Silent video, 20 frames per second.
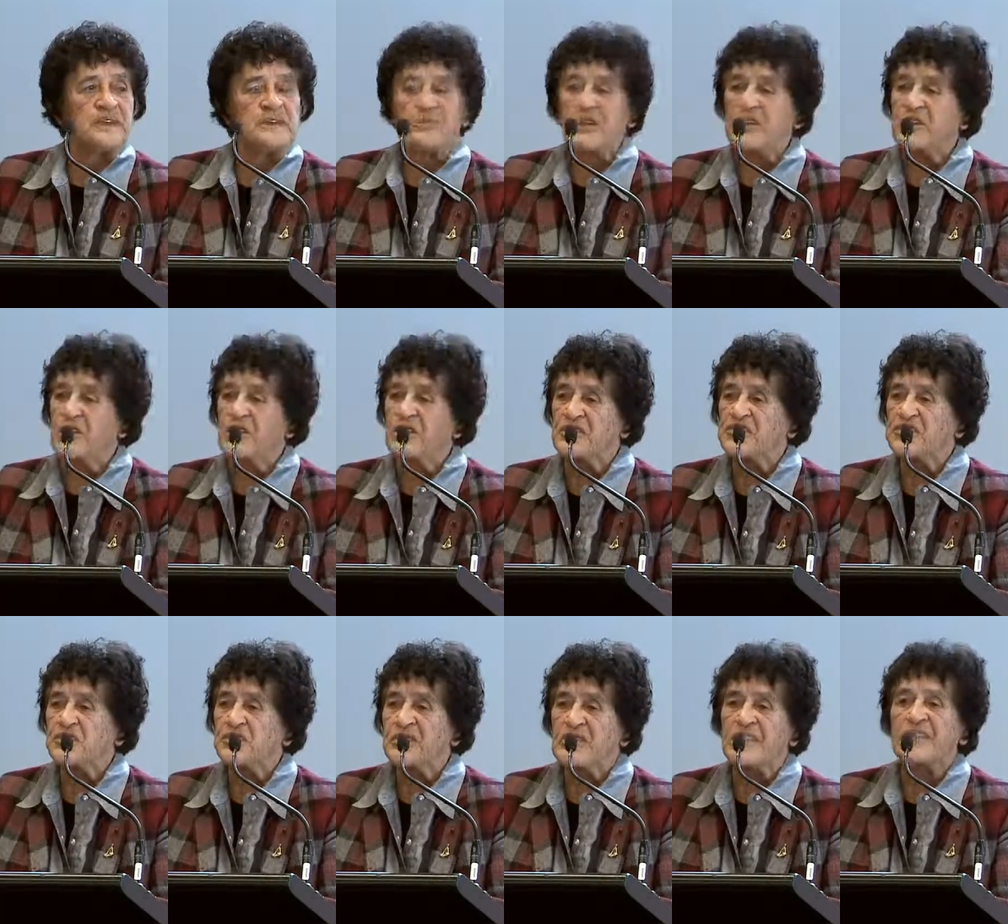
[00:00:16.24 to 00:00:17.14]

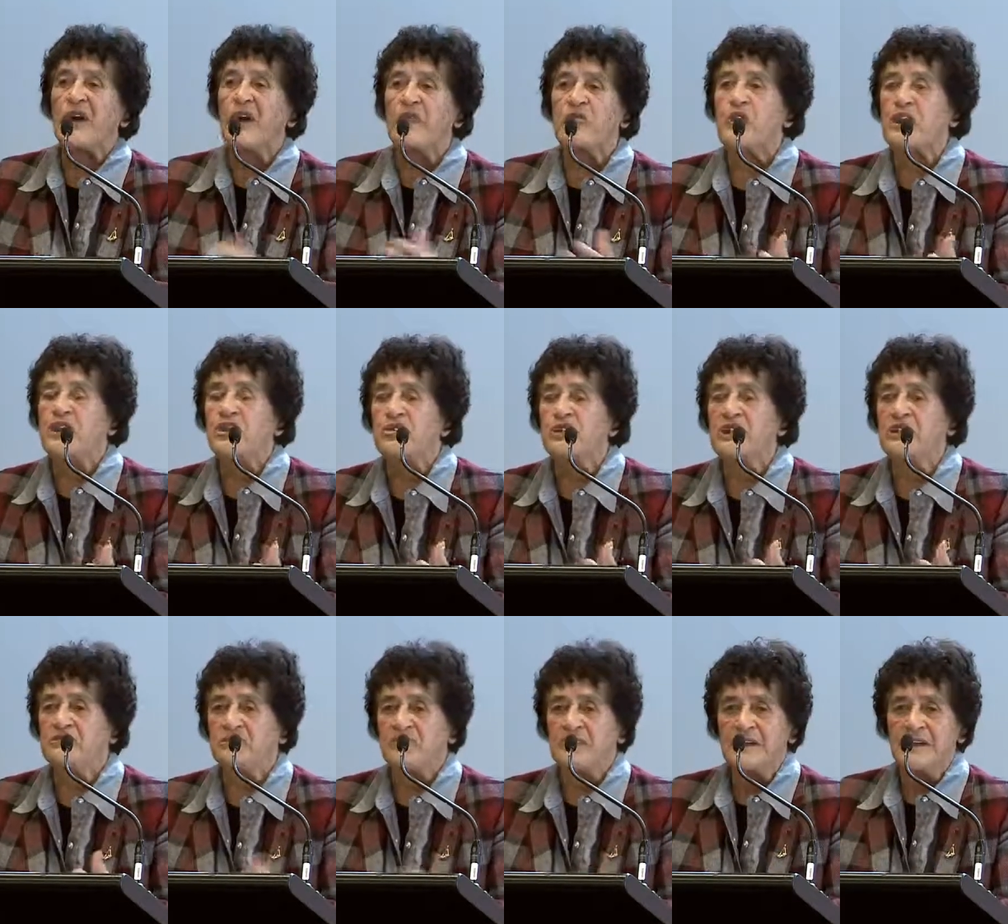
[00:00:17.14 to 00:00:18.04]
because of where you
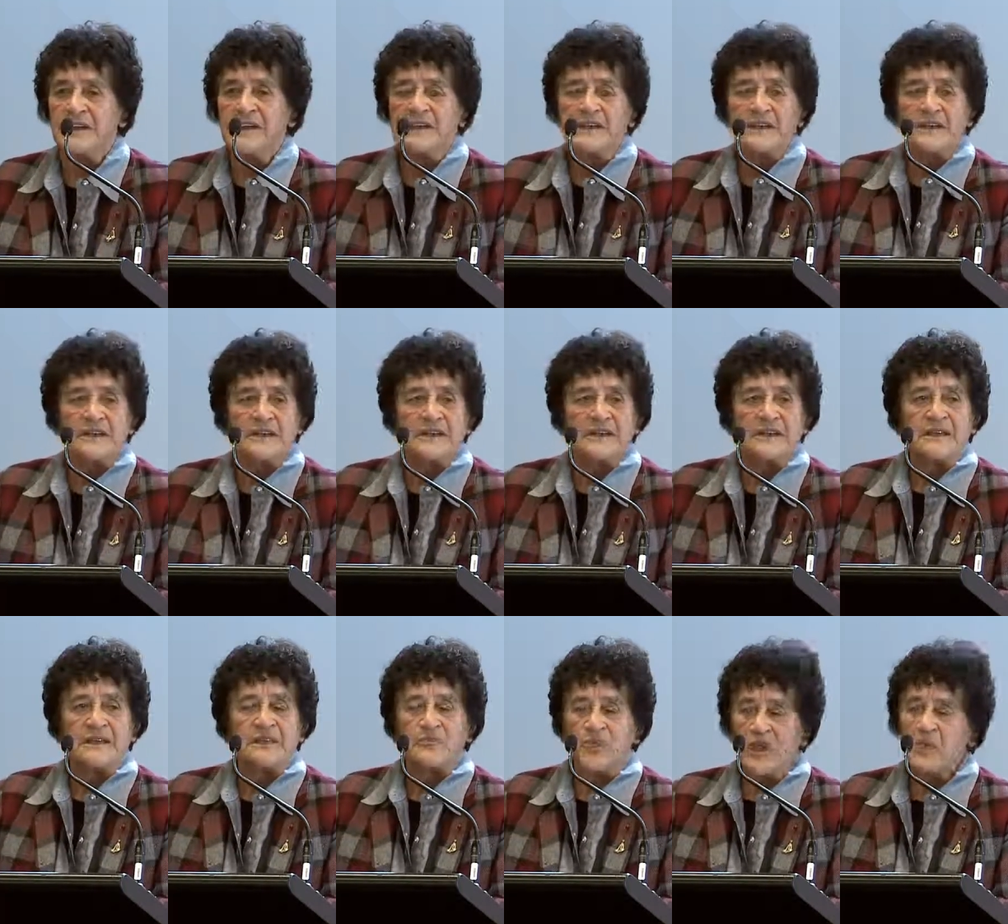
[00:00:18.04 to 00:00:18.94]
live,
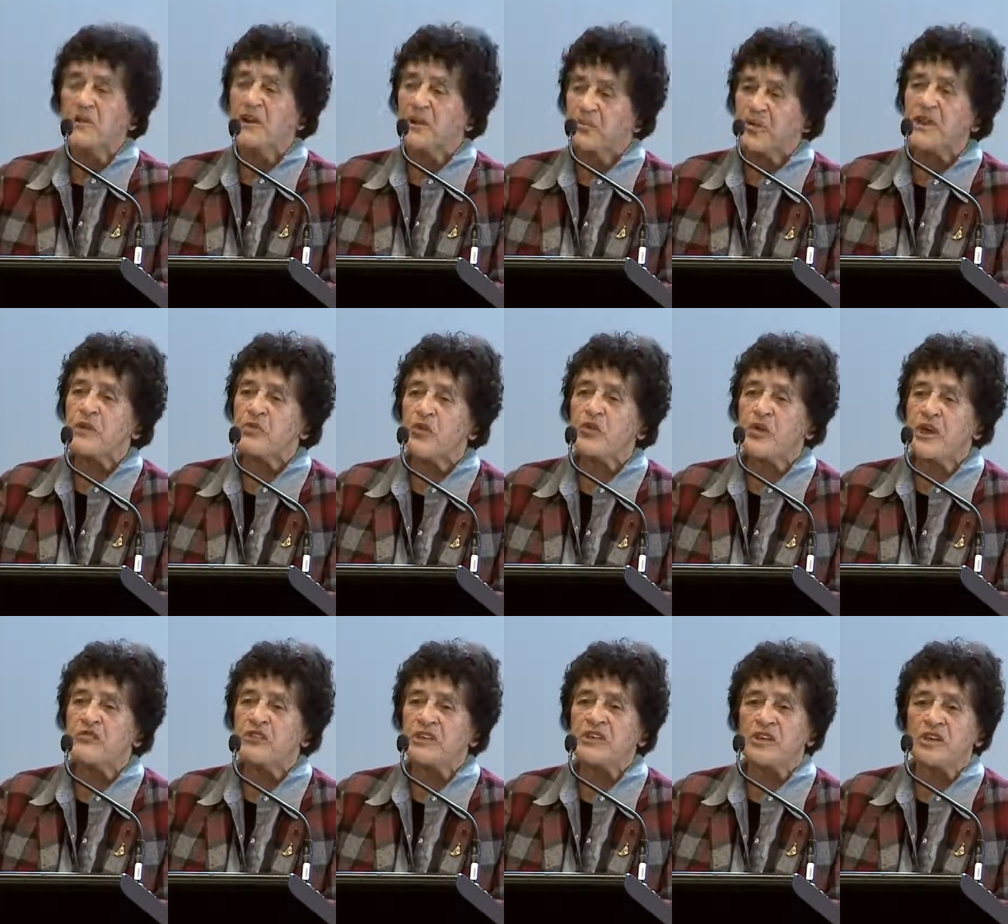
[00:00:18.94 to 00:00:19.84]
people are people
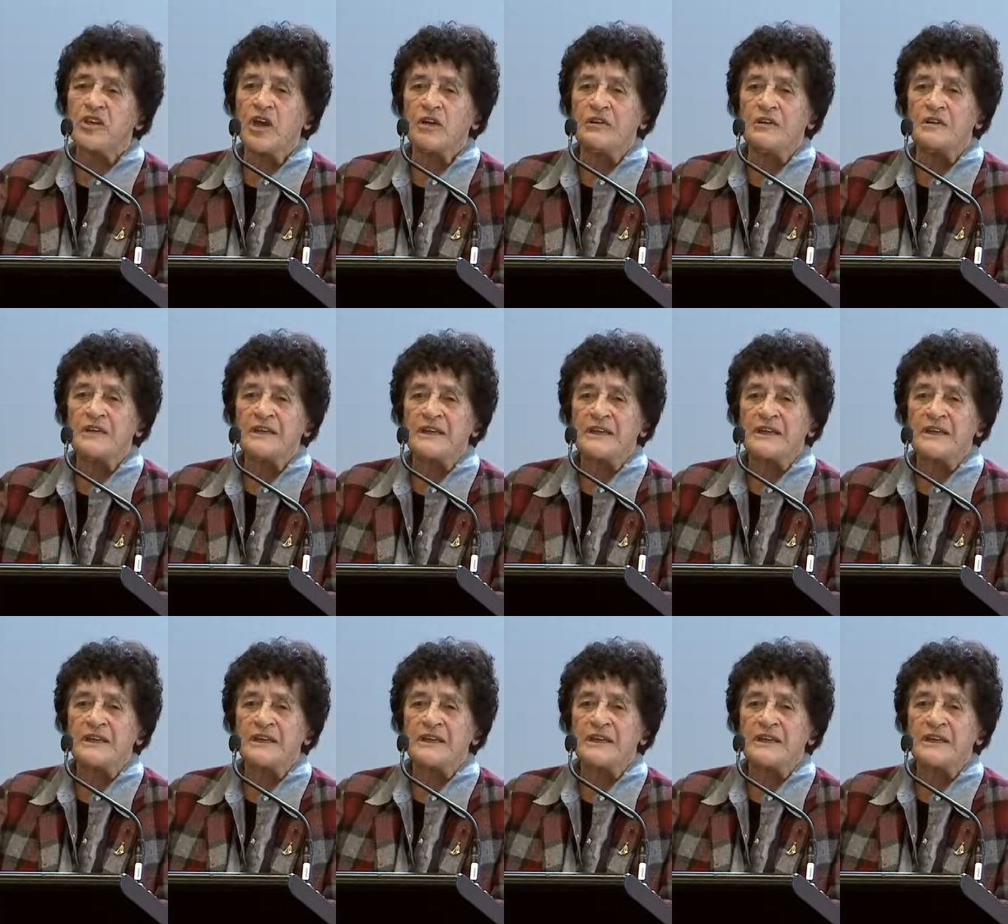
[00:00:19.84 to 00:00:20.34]
wherever you go.